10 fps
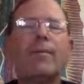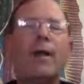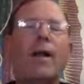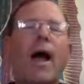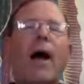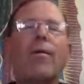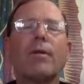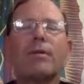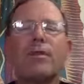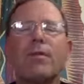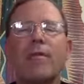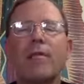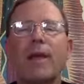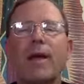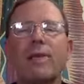many hours over
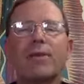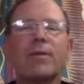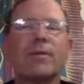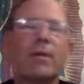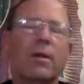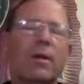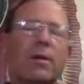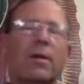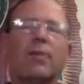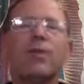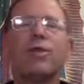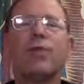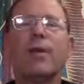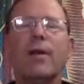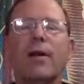the past close to
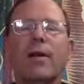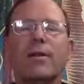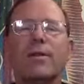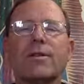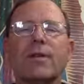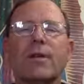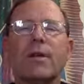20 years